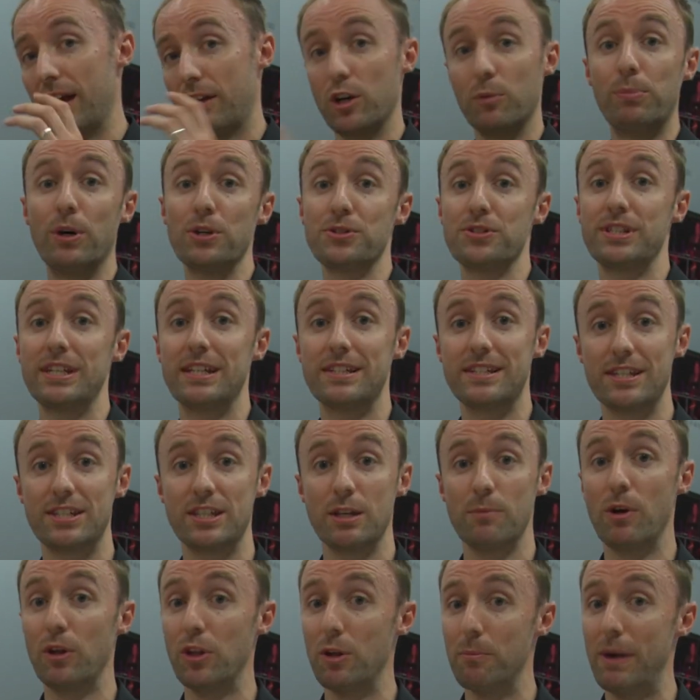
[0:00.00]
compositing
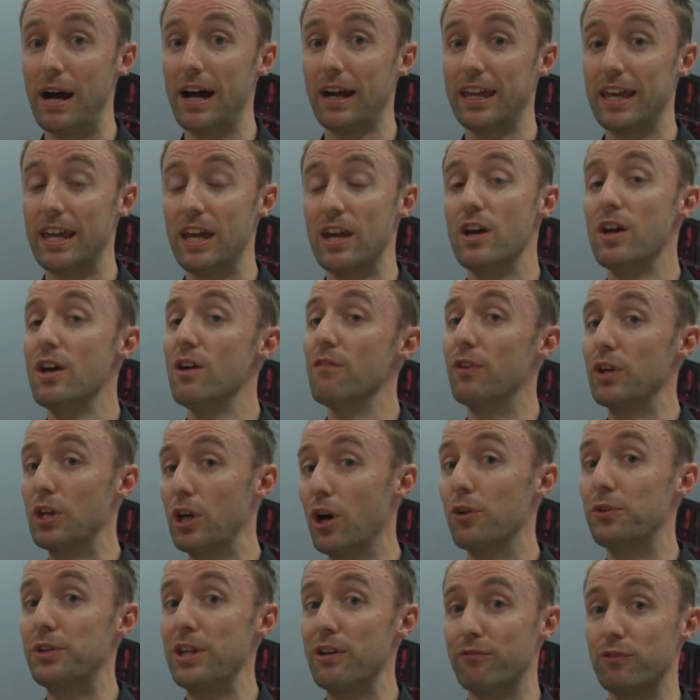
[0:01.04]
system on the market for
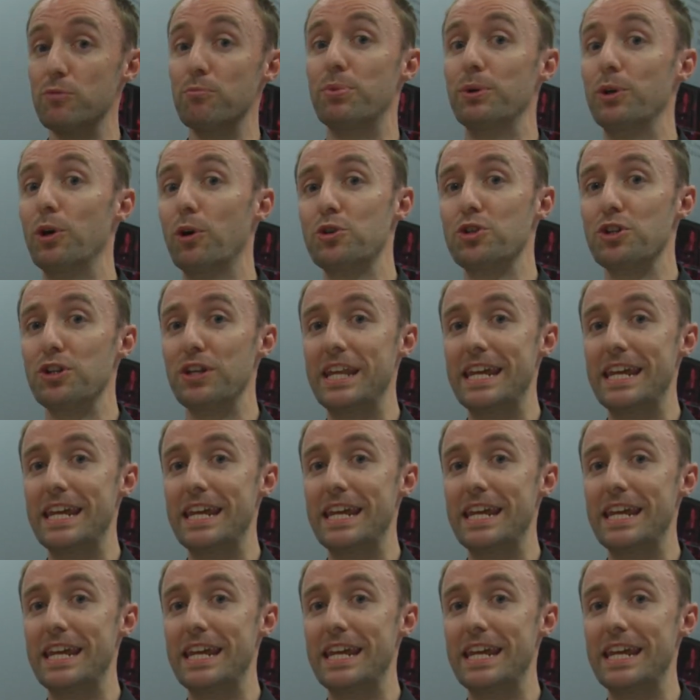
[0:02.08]
your different production